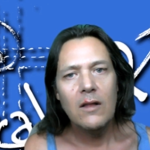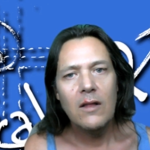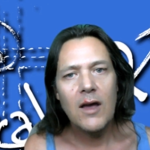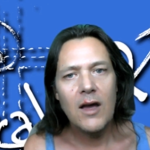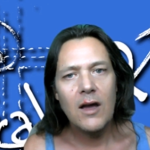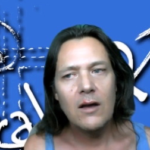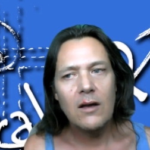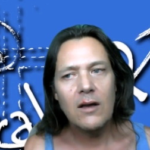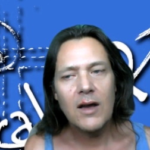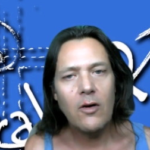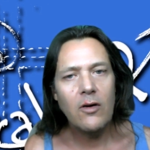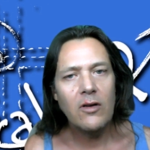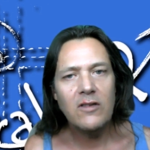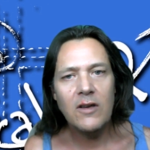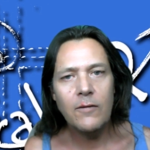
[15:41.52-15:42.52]
their
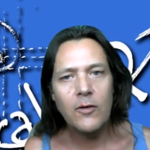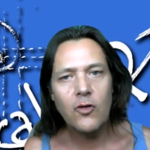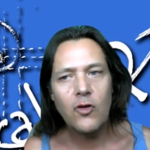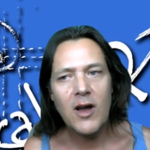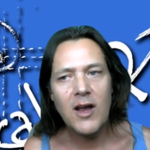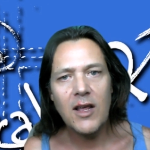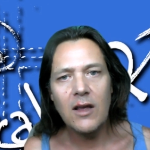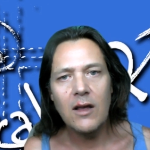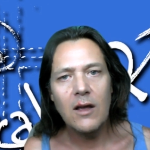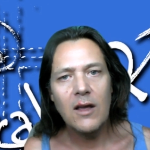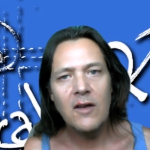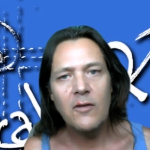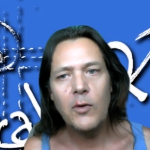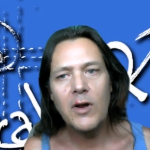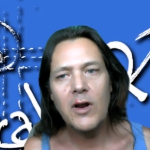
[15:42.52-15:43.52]
currency for trading,
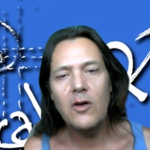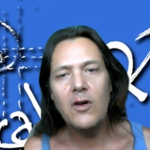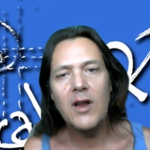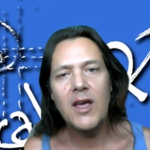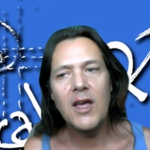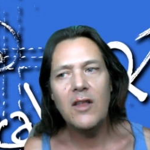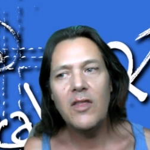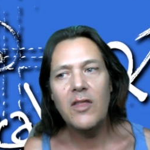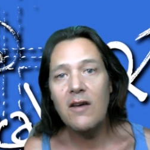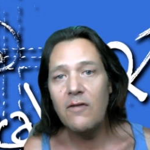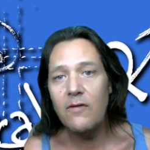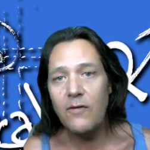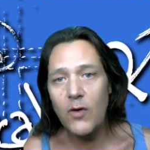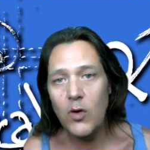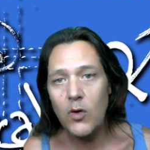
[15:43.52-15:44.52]
if we don't need their
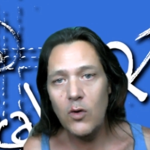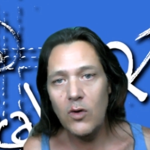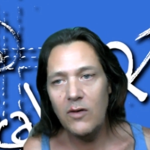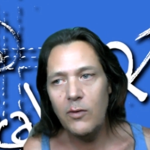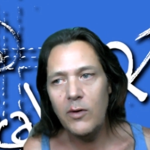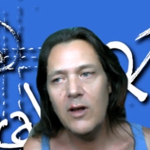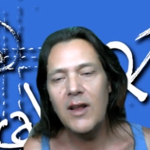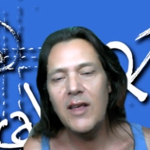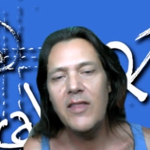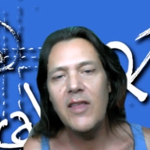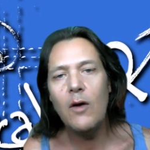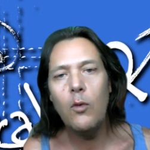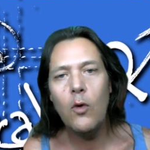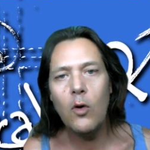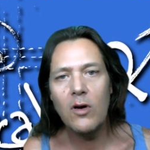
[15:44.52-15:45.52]
food, if we don't need
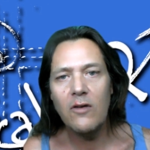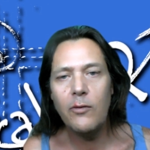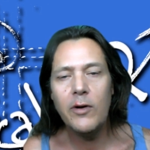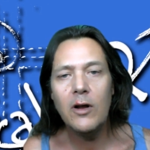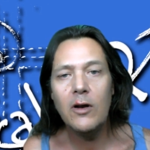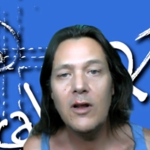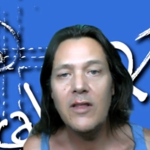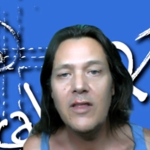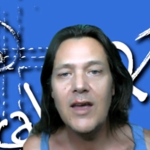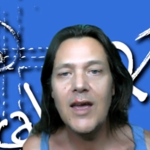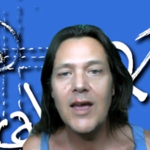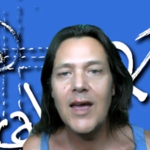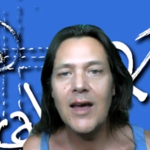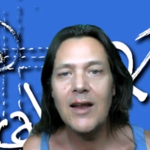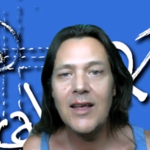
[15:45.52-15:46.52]
their water, if we don't need
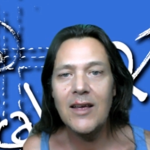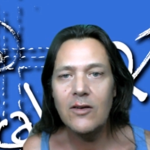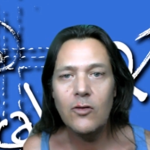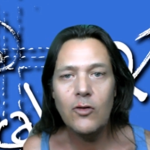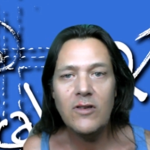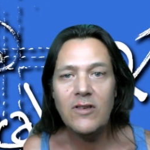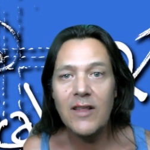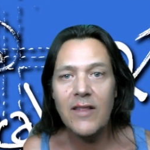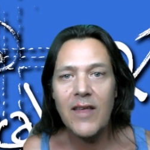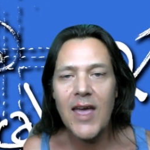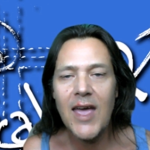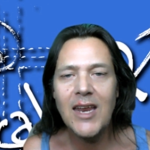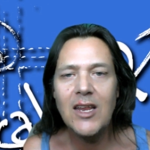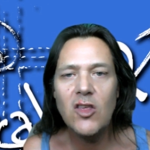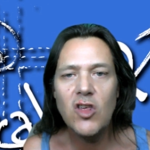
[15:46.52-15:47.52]
their electricity, their
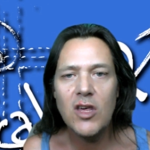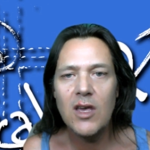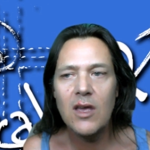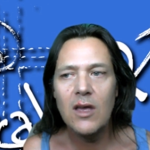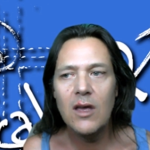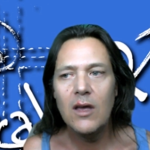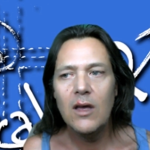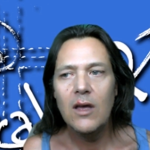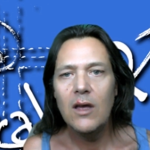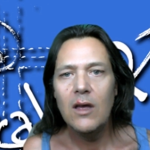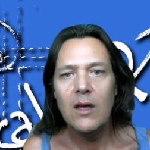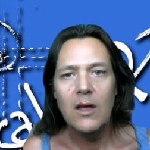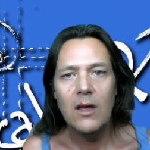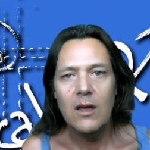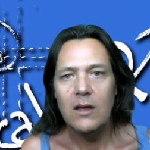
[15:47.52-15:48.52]
energy,
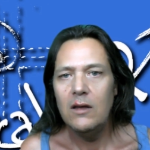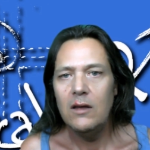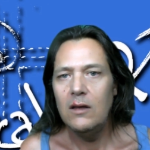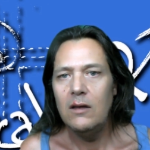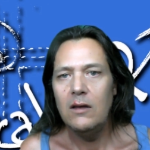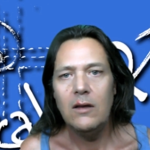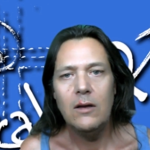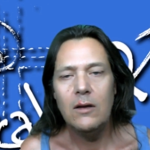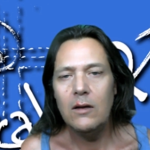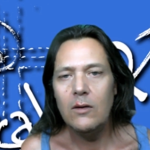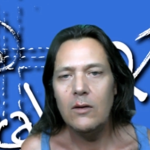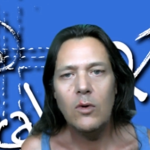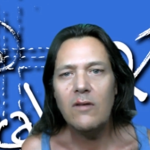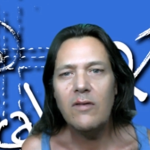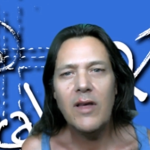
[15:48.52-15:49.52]

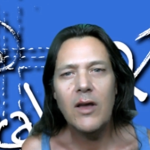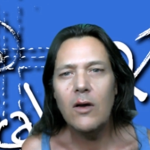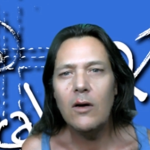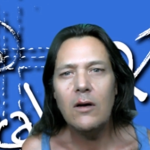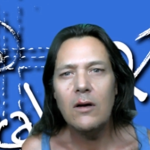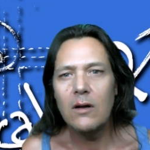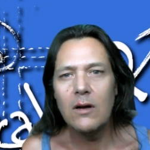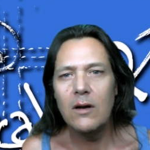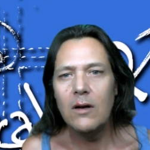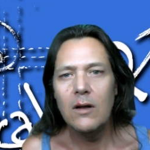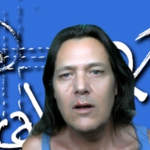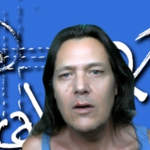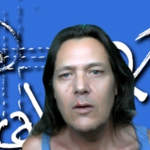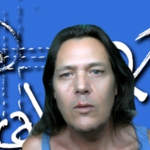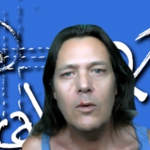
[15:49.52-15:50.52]
what have they got?
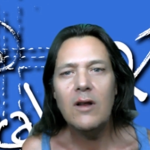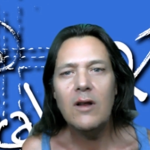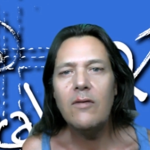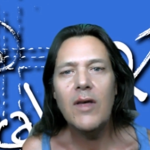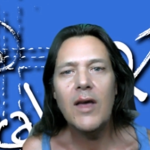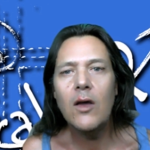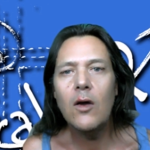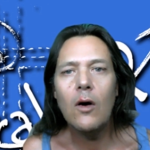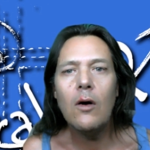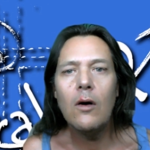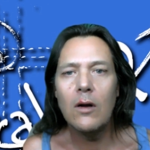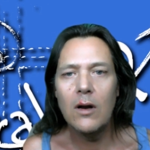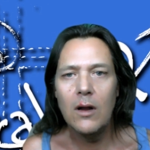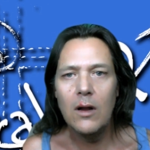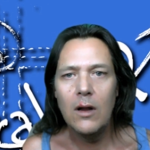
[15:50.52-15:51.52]
What have they
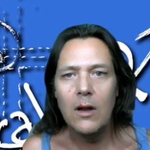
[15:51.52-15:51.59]
got?